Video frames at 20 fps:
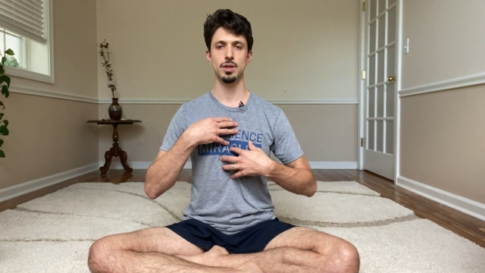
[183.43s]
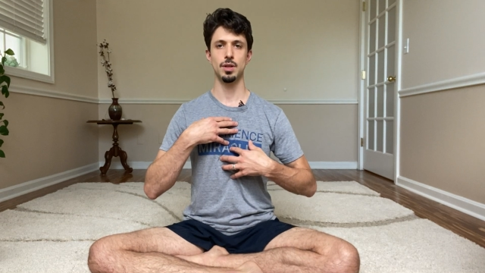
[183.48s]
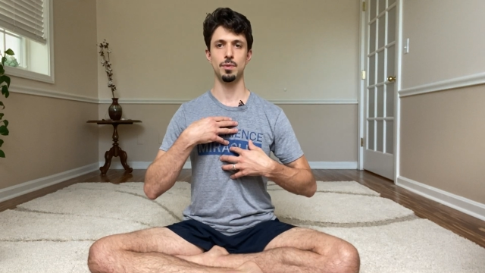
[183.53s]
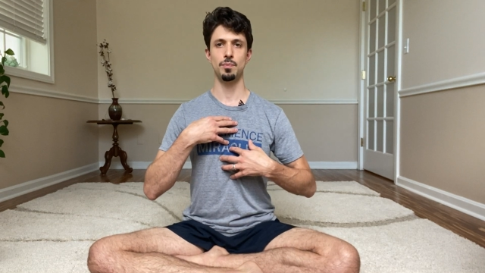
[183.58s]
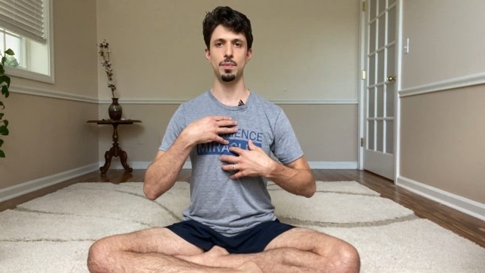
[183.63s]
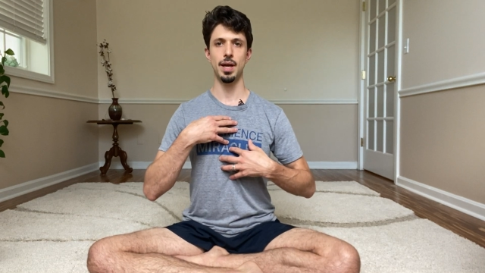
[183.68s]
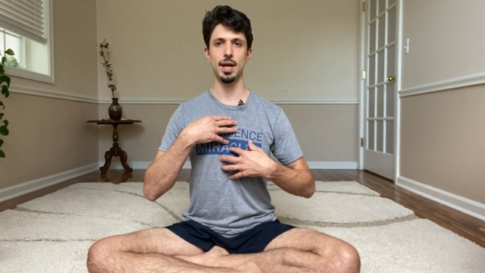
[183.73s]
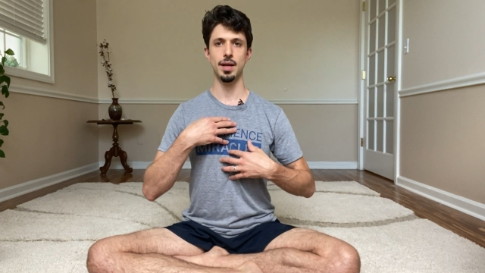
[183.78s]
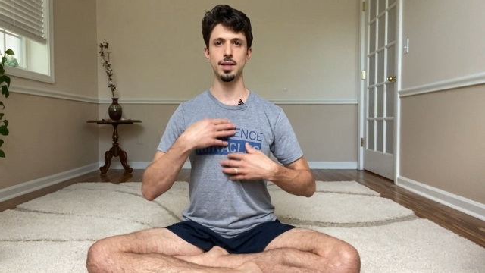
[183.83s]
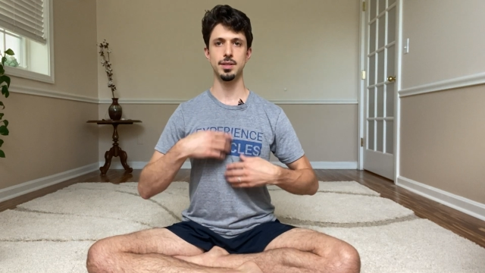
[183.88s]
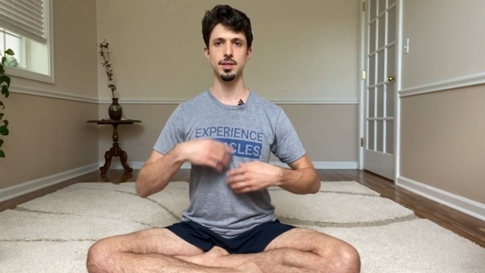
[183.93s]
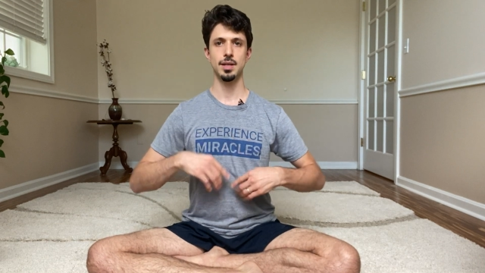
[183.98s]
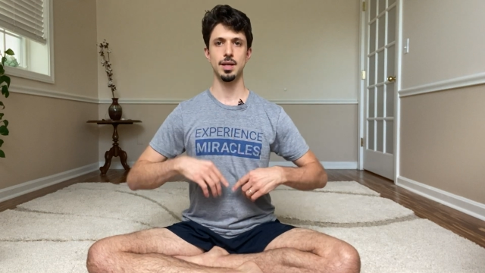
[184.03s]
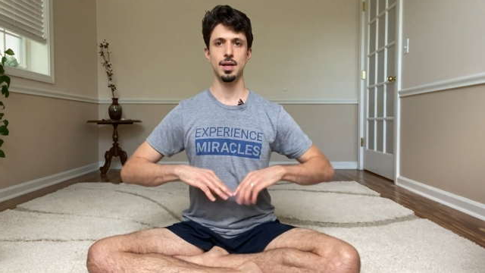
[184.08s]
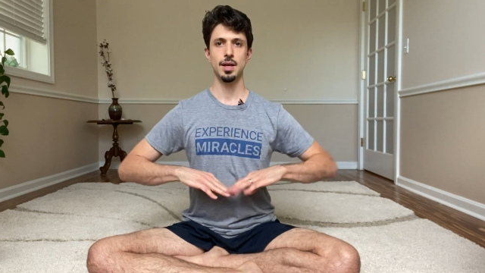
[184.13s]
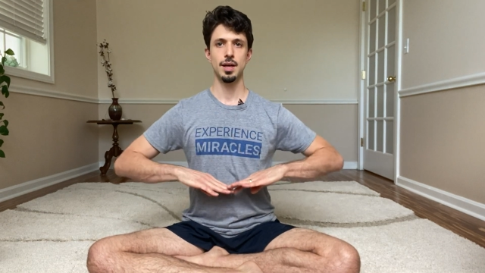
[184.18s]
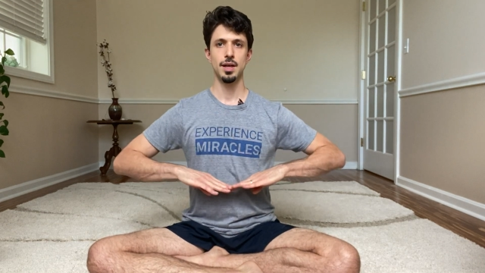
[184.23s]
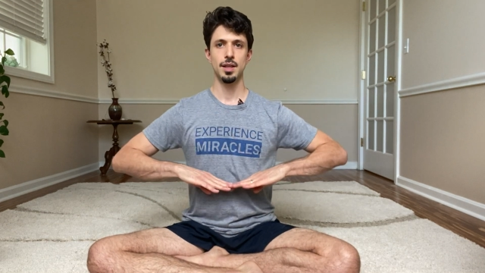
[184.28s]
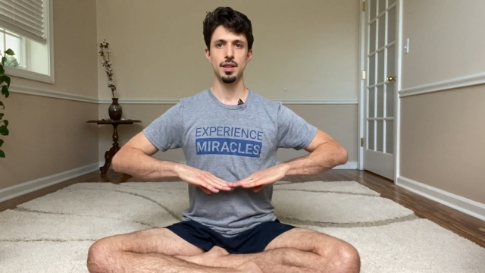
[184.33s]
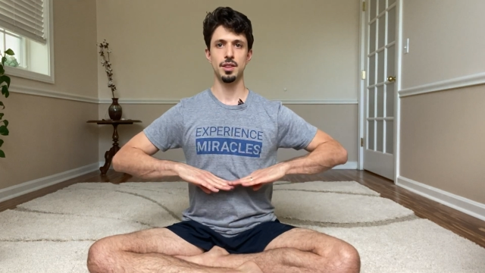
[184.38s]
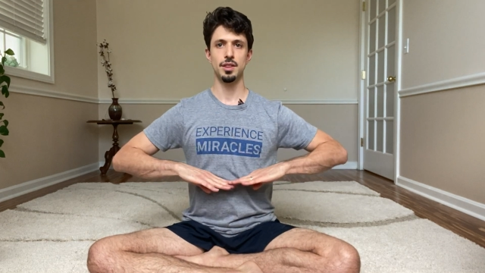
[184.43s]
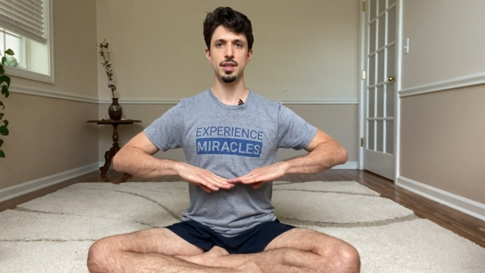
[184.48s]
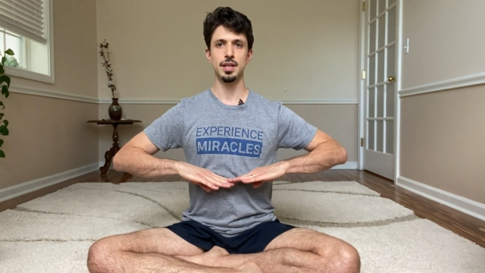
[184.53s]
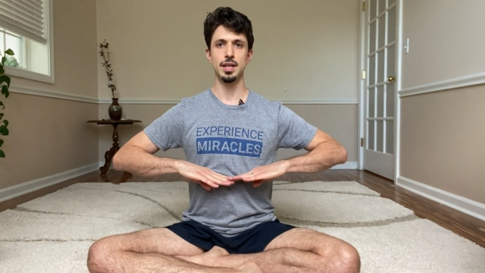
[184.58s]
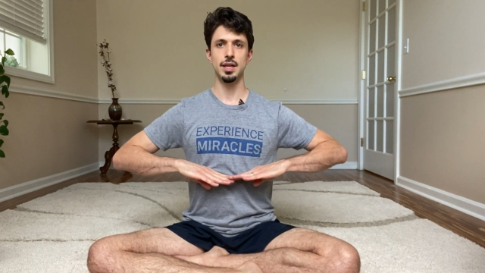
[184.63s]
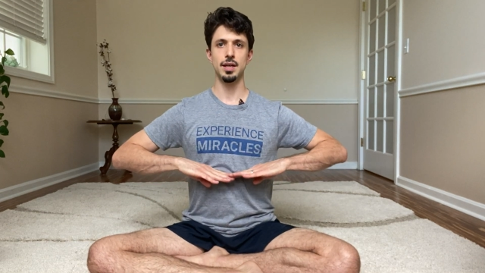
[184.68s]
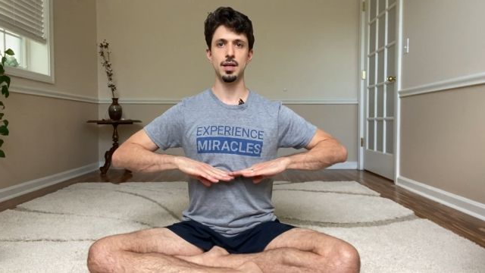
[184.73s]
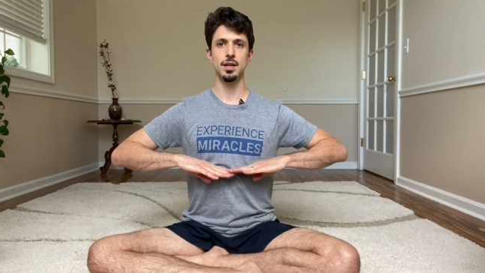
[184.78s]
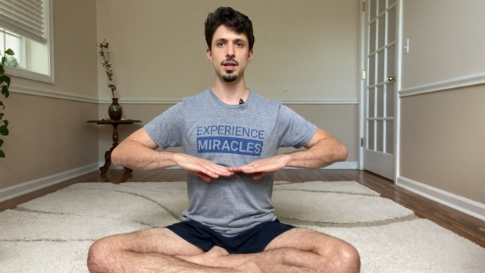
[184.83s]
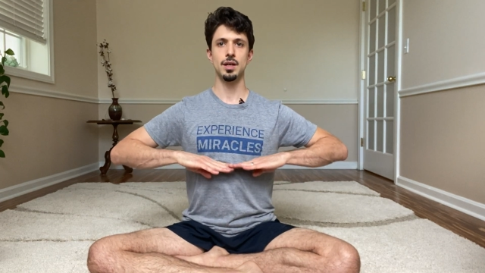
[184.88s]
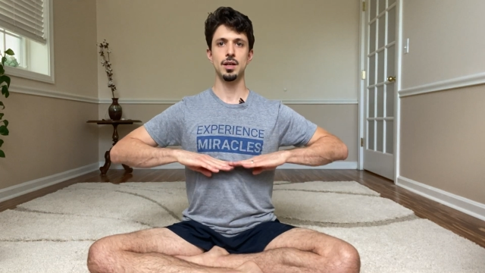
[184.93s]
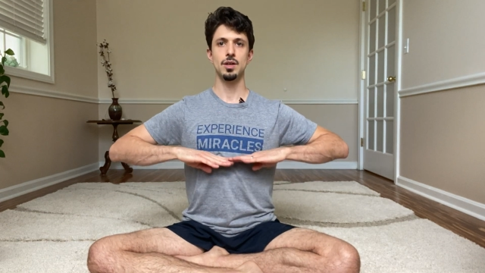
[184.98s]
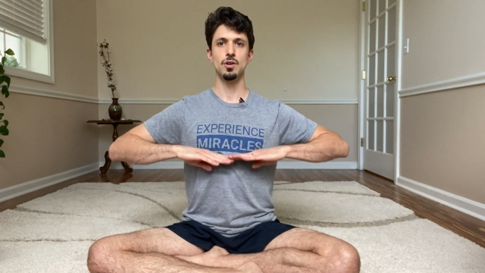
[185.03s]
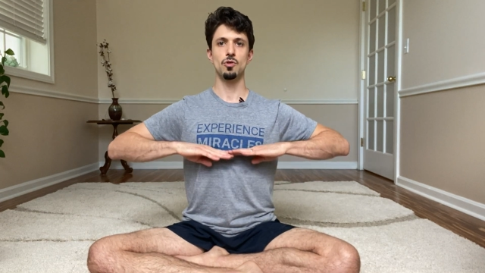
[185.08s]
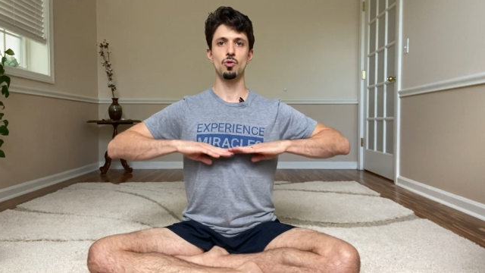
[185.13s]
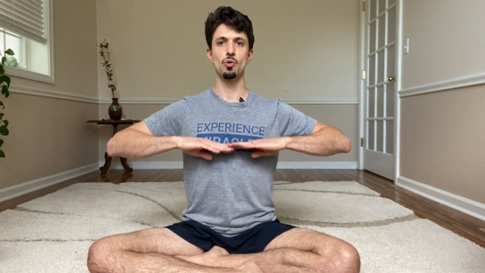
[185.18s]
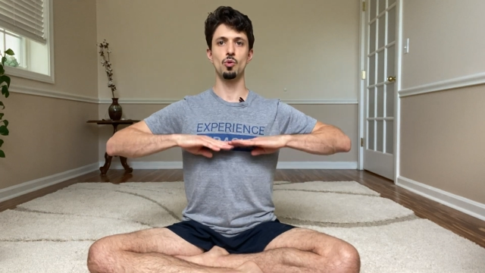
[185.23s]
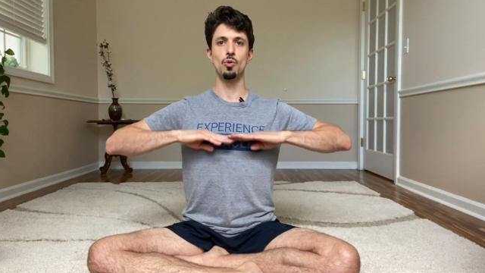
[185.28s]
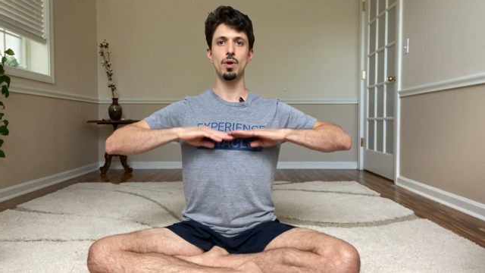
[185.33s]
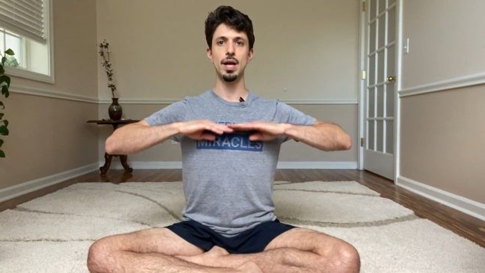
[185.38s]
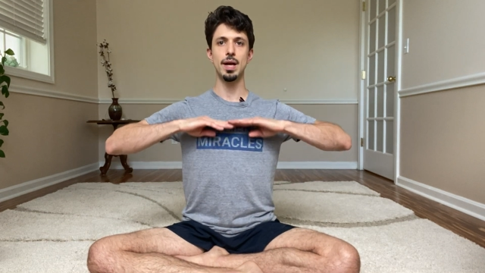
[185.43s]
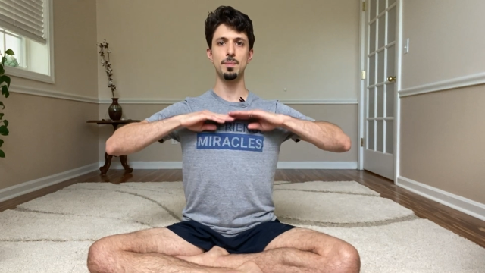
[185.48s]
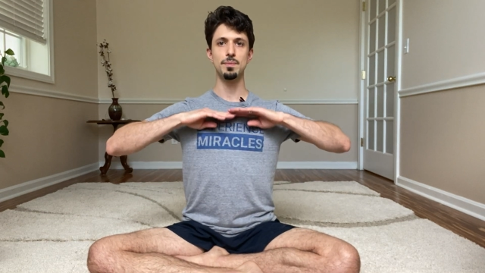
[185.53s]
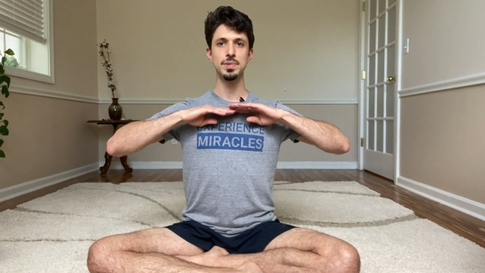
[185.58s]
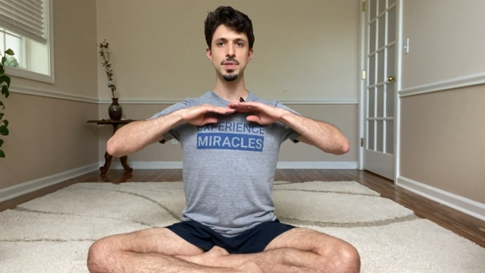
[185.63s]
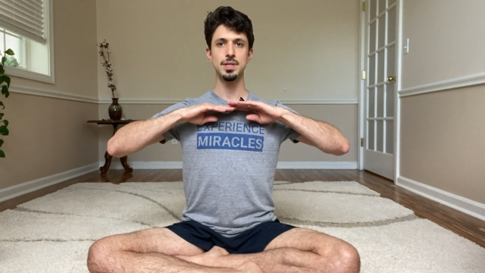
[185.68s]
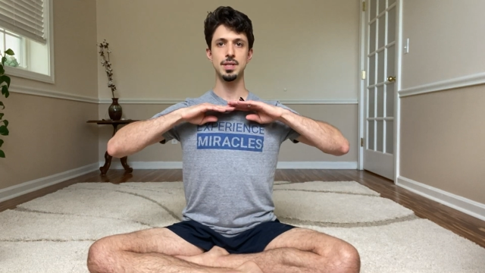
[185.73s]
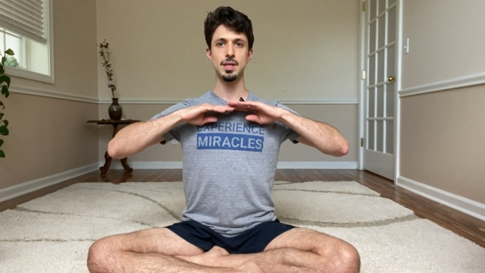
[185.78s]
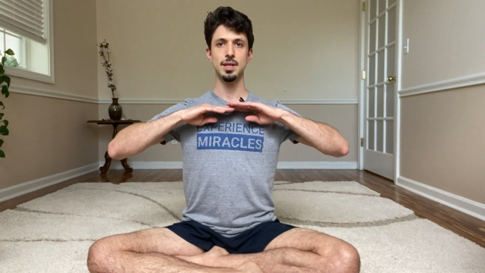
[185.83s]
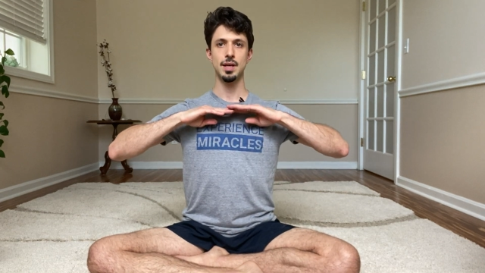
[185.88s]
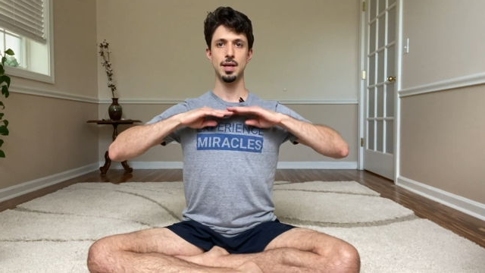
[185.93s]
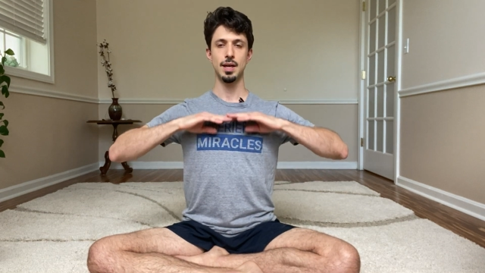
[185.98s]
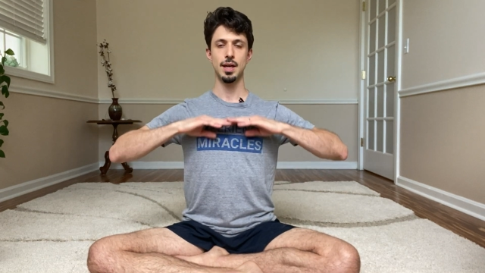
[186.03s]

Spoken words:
the mix the ribs